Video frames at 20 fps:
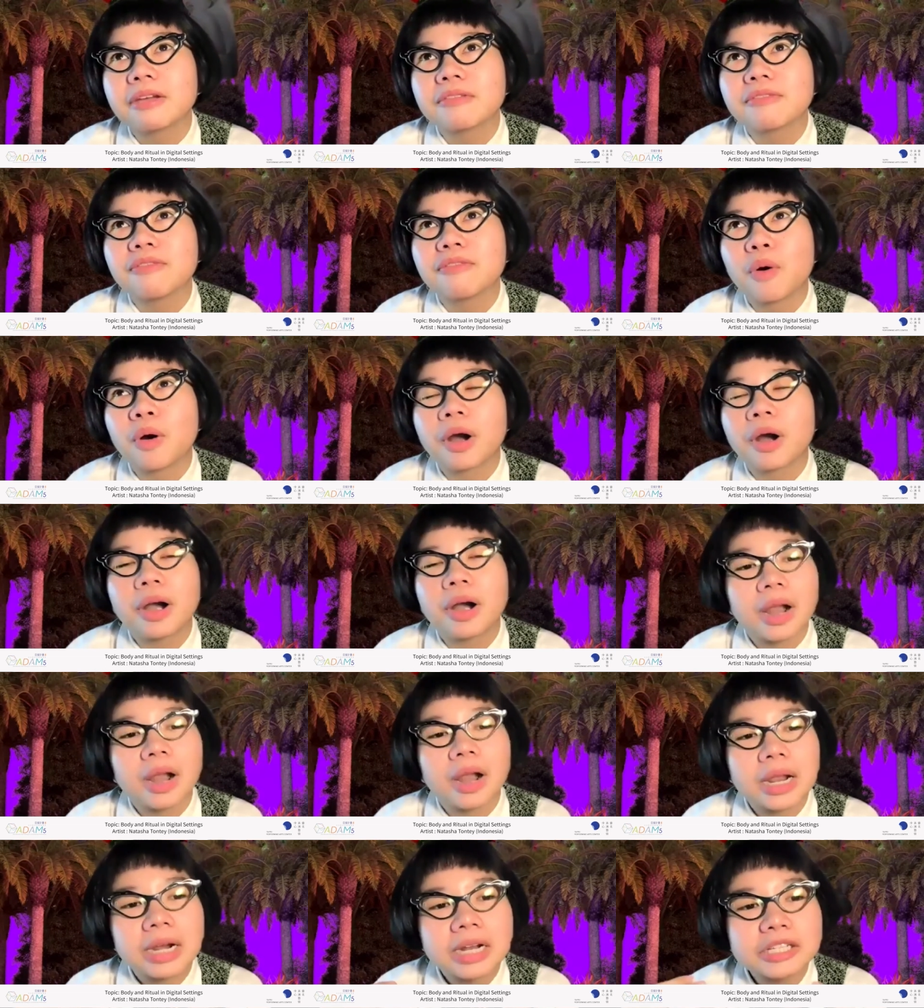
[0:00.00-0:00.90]

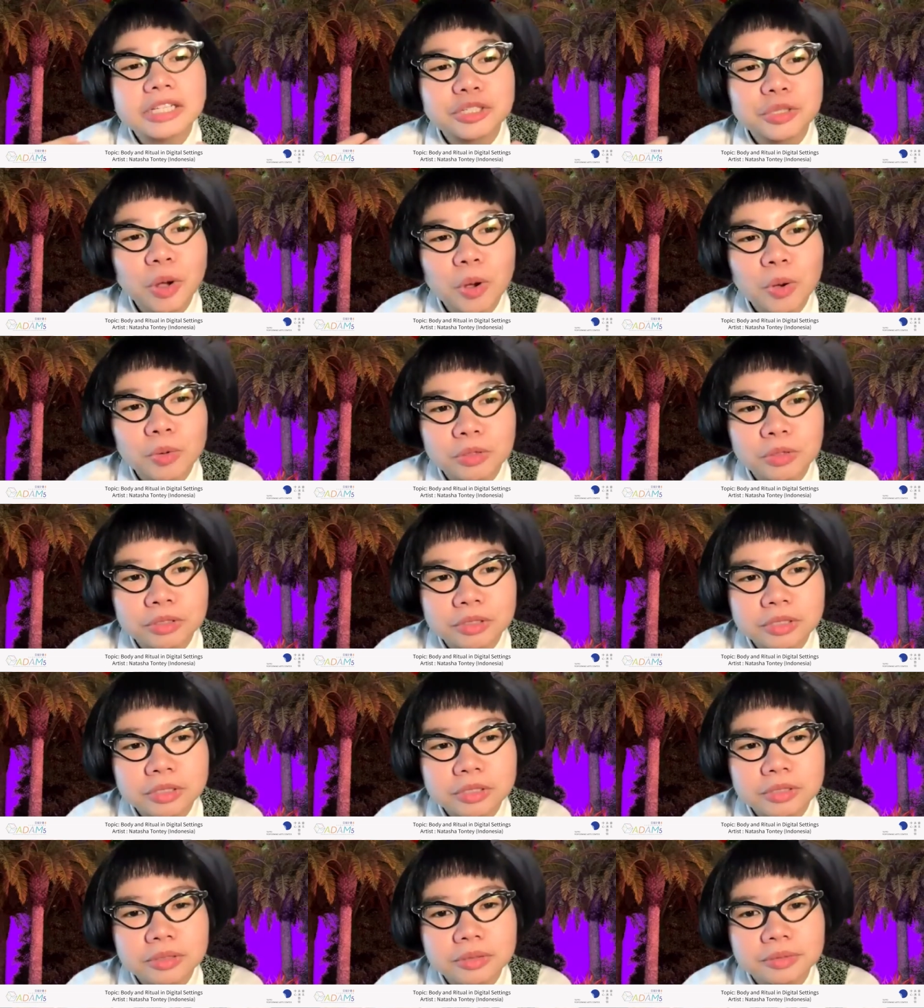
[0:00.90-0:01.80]
for the
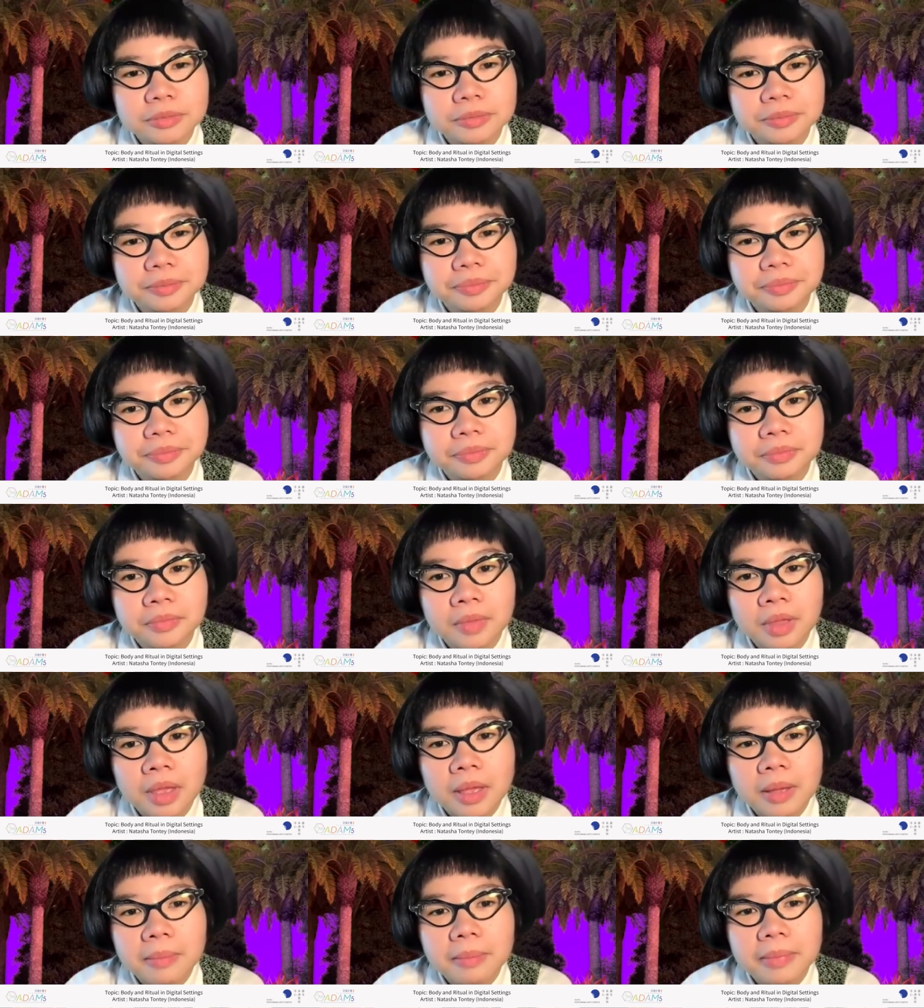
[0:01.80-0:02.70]
stones,
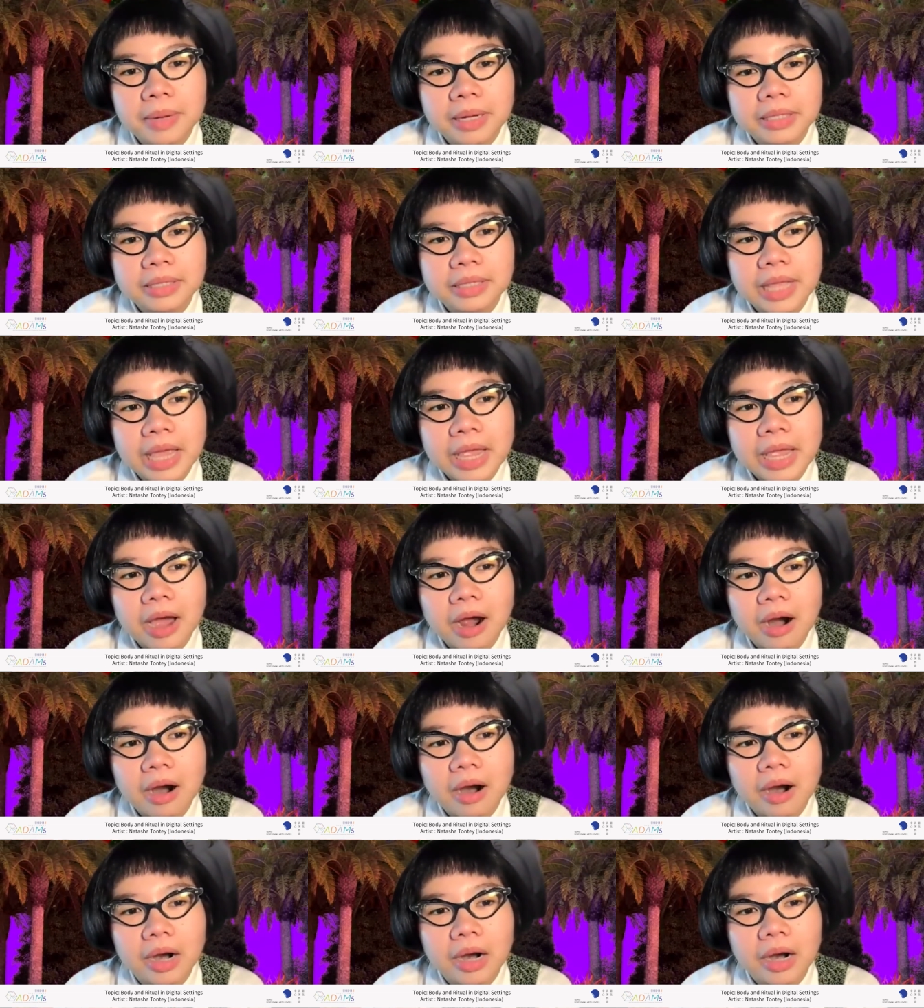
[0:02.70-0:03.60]
but they
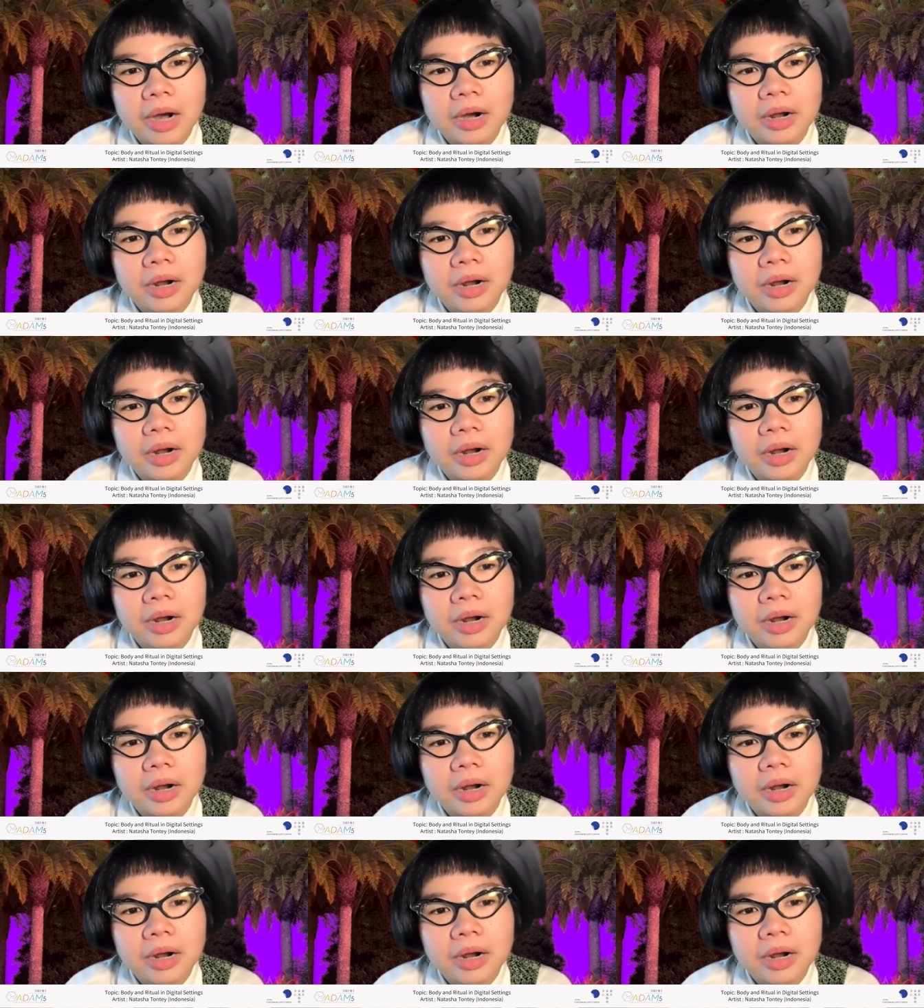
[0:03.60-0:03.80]
are